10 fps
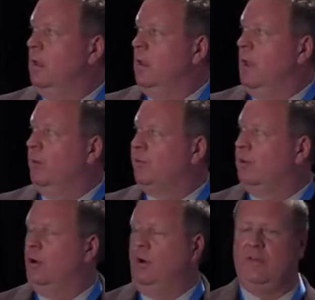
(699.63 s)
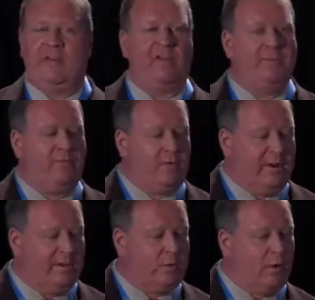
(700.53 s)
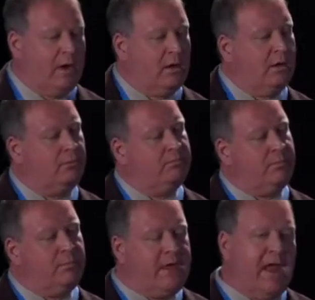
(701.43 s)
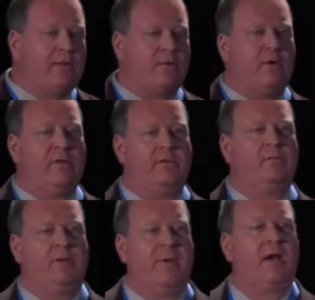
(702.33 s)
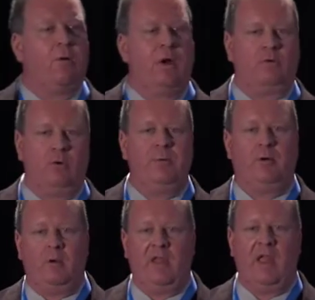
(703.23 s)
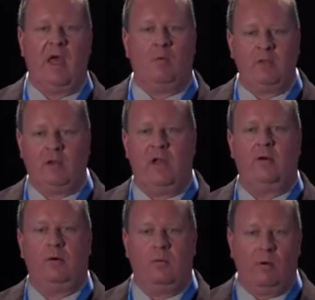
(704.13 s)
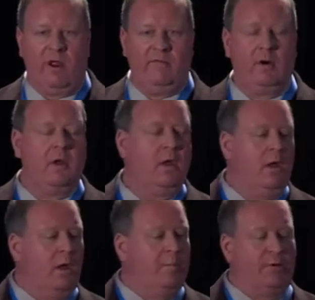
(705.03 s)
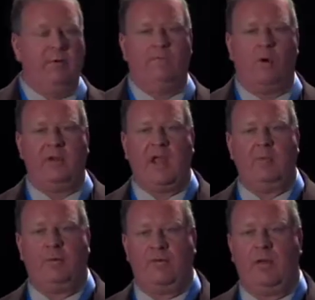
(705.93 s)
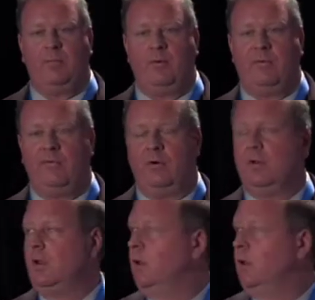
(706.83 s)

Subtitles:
And what's our current assessment of risk? Well, cancer is, depending on what group you're looking at, one gender or whatever, between 4 and 10% per sievert.